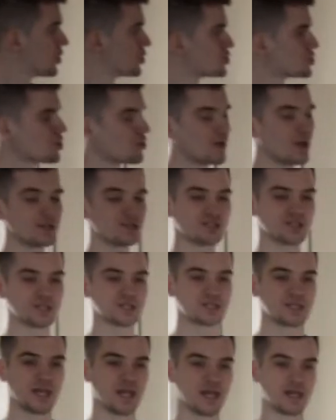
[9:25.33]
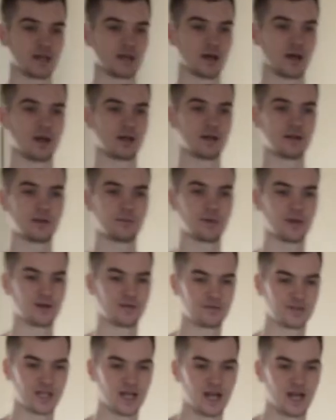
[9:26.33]
So let's just take a little bit
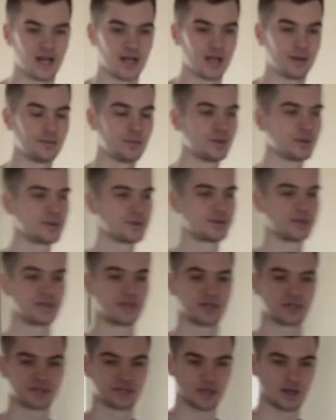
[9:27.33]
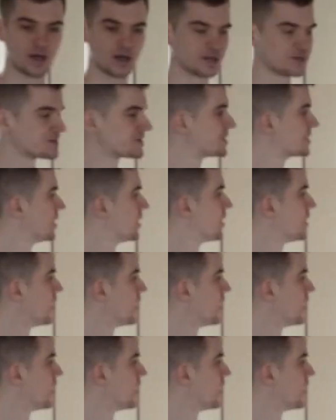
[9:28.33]
of time to discuss